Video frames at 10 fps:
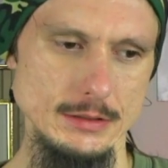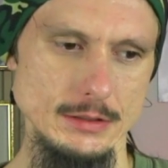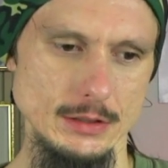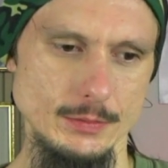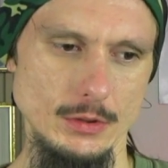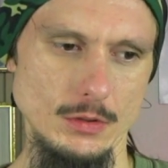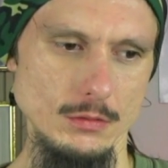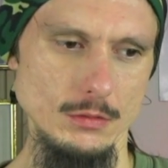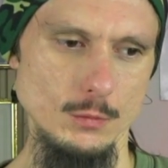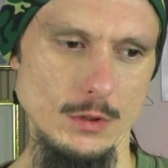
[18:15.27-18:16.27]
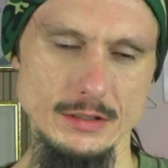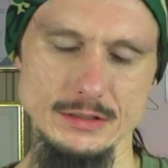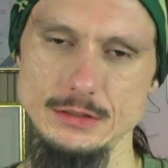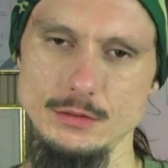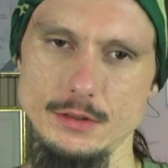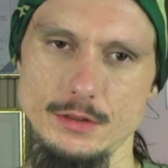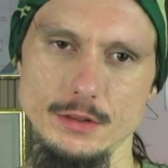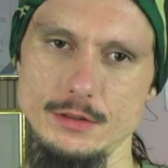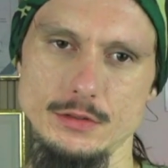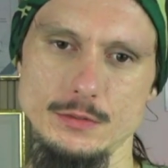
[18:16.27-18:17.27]
it's been a whole wild situation. I
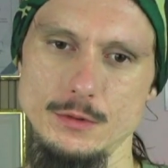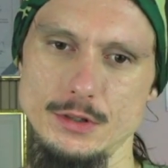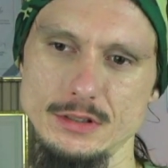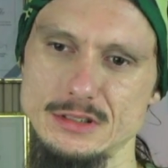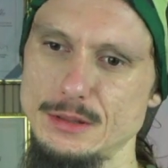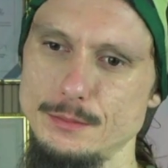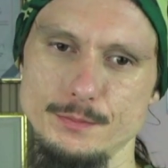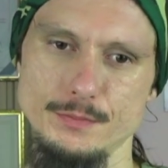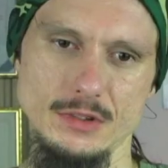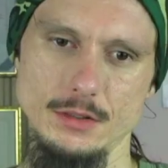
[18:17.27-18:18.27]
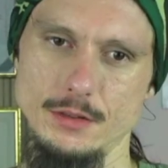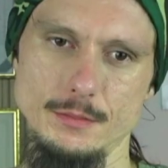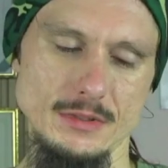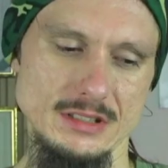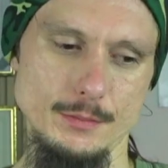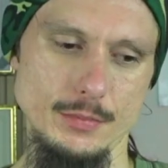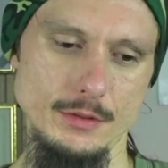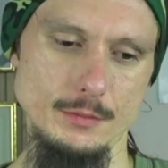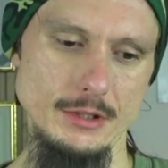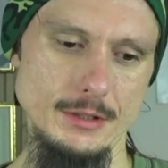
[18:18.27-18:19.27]
just wish at some
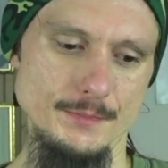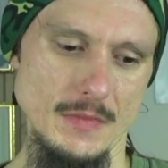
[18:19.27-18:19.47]
point, man.